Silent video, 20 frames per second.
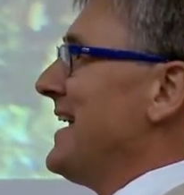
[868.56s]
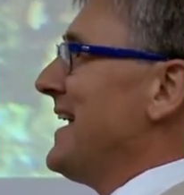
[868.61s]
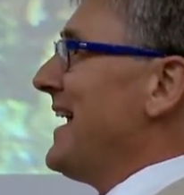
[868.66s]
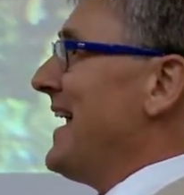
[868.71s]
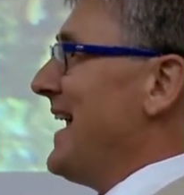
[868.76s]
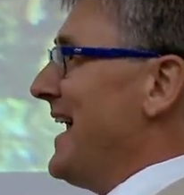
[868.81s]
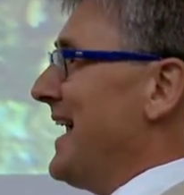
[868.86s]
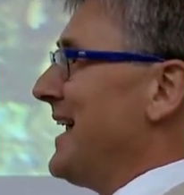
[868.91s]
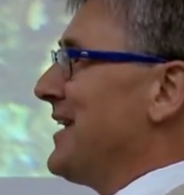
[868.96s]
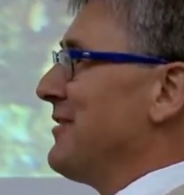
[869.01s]

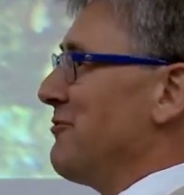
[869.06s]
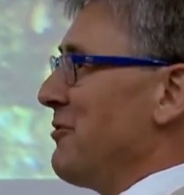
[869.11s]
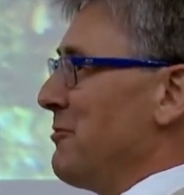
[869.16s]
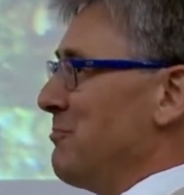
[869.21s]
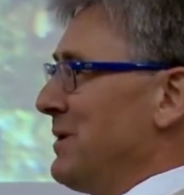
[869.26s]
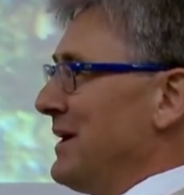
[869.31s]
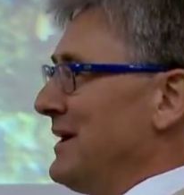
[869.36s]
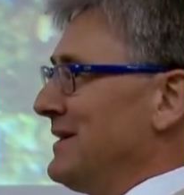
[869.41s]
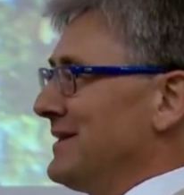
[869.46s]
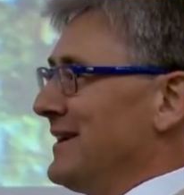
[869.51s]
a heck of a
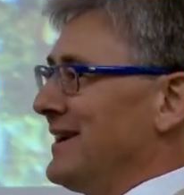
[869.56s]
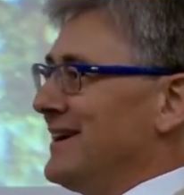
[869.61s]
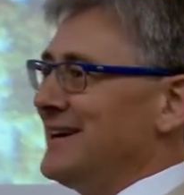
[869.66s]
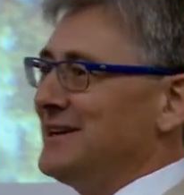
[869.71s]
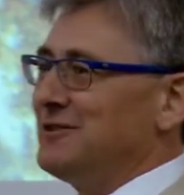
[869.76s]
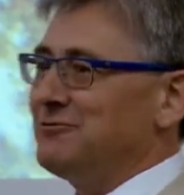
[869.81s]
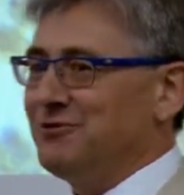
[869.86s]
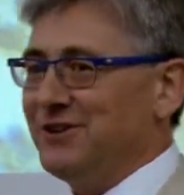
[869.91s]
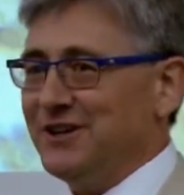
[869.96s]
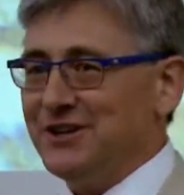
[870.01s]
big
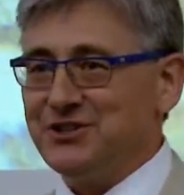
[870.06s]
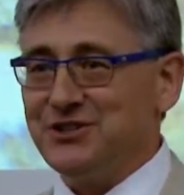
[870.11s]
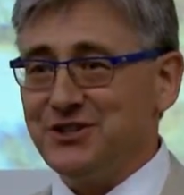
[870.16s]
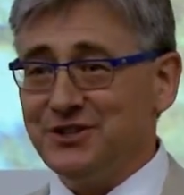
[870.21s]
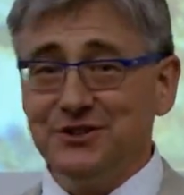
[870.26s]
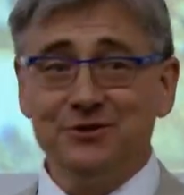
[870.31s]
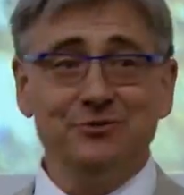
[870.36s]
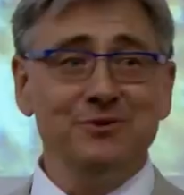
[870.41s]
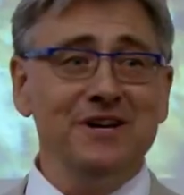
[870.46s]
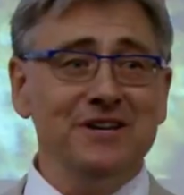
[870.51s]
lionfish.
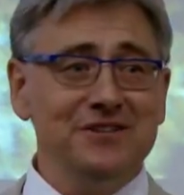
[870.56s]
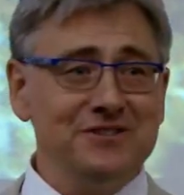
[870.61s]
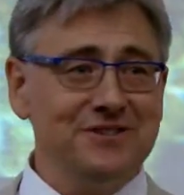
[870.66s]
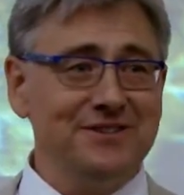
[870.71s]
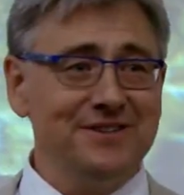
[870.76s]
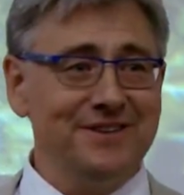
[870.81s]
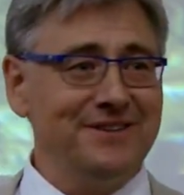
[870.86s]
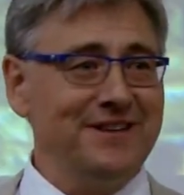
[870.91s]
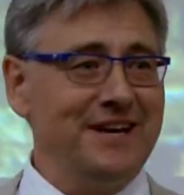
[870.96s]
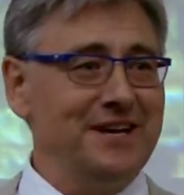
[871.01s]
And the
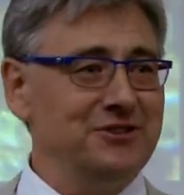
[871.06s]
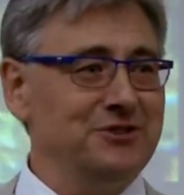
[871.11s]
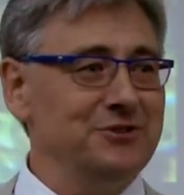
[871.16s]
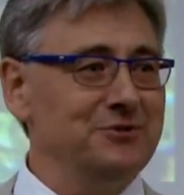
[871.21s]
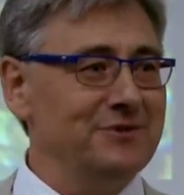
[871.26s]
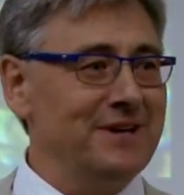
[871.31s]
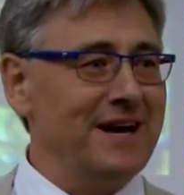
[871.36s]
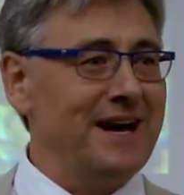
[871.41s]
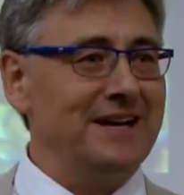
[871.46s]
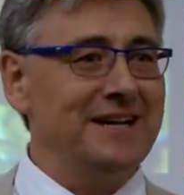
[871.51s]
reason that they
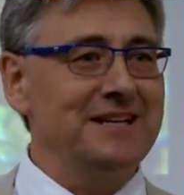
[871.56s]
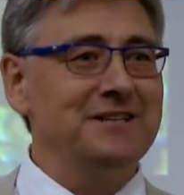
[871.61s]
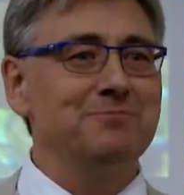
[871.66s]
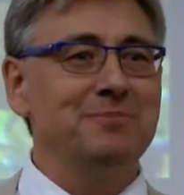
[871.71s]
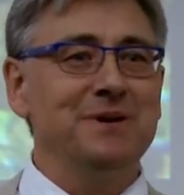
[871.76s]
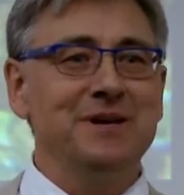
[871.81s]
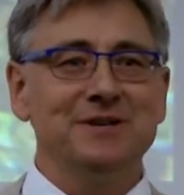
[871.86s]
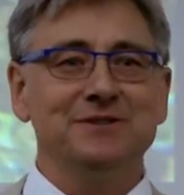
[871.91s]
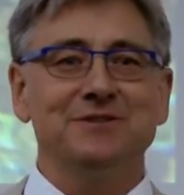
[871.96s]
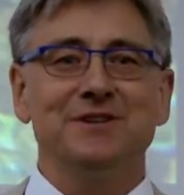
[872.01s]
do that is
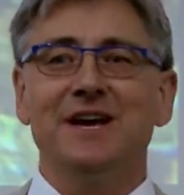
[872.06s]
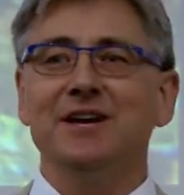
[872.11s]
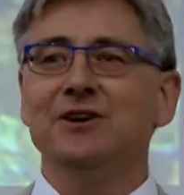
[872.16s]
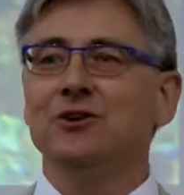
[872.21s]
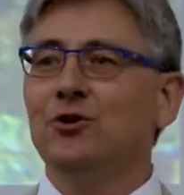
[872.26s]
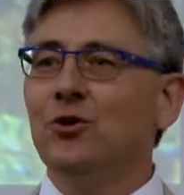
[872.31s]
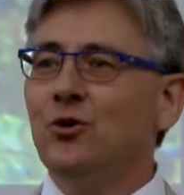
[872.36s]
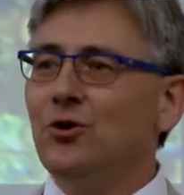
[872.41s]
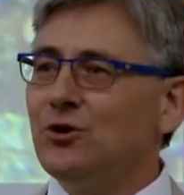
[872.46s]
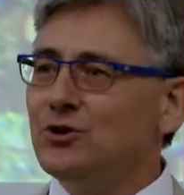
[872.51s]
because they're
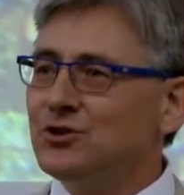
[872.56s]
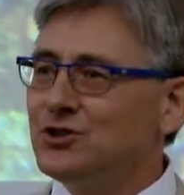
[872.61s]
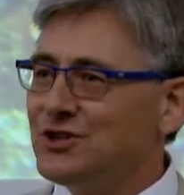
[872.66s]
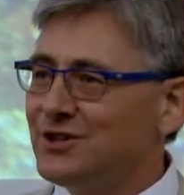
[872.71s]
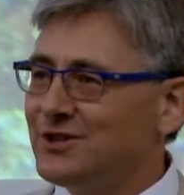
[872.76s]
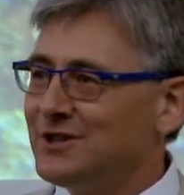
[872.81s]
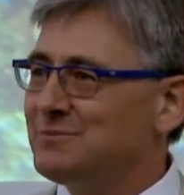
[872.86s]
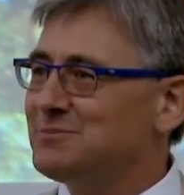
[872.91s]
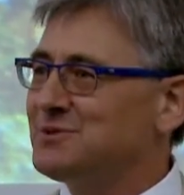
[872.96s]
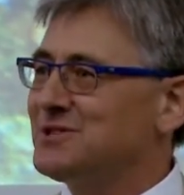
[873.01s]

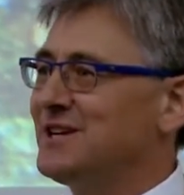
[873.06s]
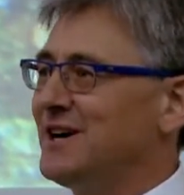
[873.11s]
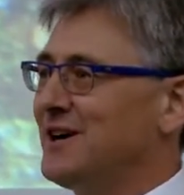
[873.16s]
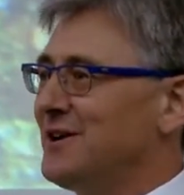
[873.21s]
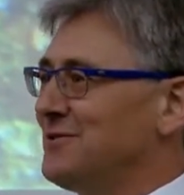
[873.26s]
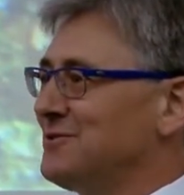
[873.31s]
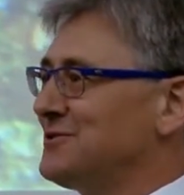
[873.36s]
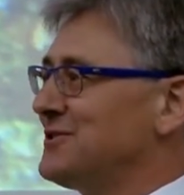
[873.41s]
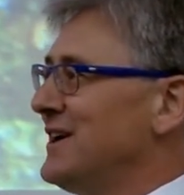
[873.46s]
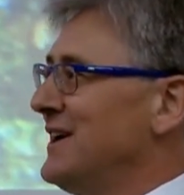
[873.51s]
gorging
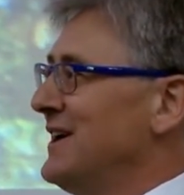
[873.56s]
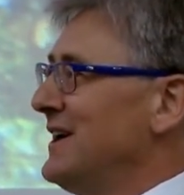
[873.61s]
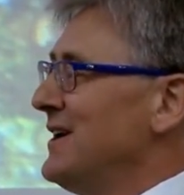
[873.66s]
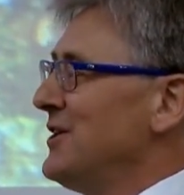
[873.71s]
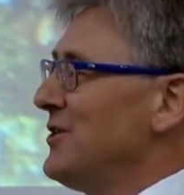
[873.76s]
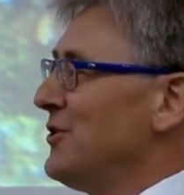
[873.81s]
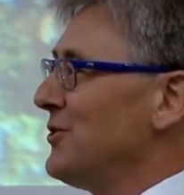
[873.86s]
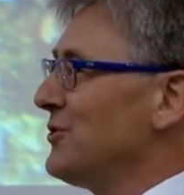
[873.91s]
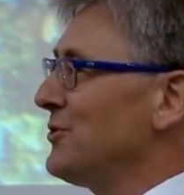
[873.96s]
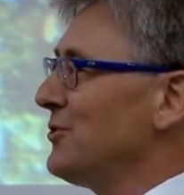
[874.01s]
themselves
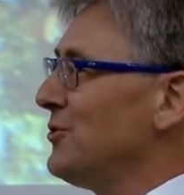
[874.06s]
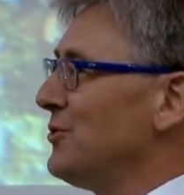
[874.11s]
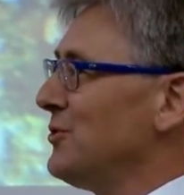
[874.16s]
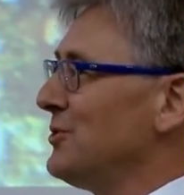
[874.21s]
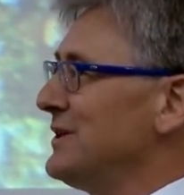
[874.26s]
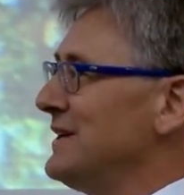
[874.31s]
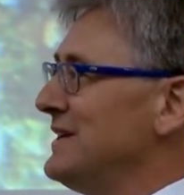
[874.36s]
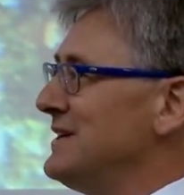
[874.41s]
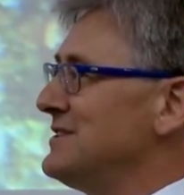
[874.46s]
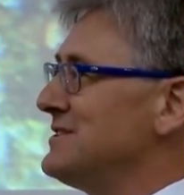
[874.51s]
on
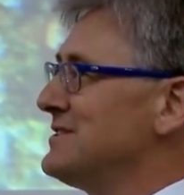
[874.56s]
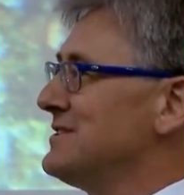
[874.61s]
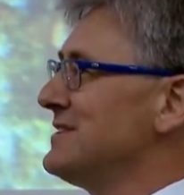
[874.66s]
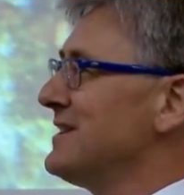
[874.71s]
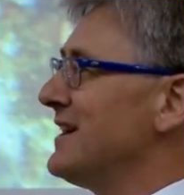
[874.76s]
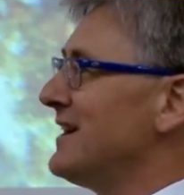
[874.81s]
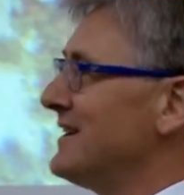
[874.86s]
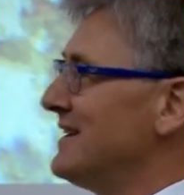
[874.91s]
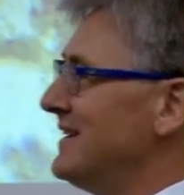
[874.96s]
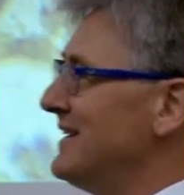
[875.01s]
all these
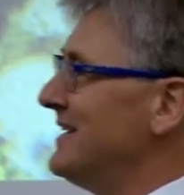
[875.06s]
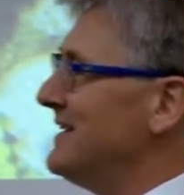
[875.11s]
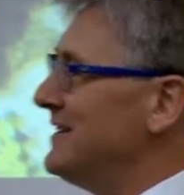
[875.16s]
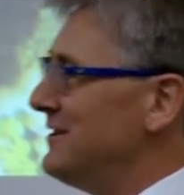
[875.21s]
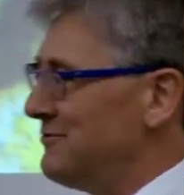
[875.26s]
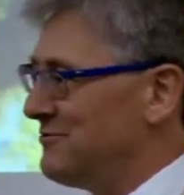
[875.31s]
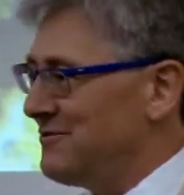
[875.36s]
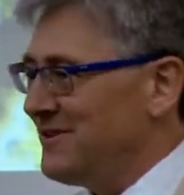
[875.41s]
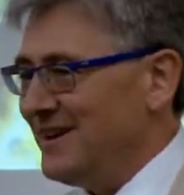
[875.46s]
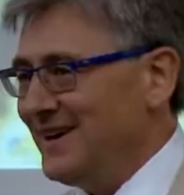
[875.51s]

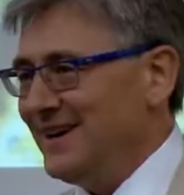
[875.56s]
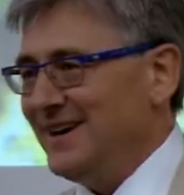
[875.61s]
naive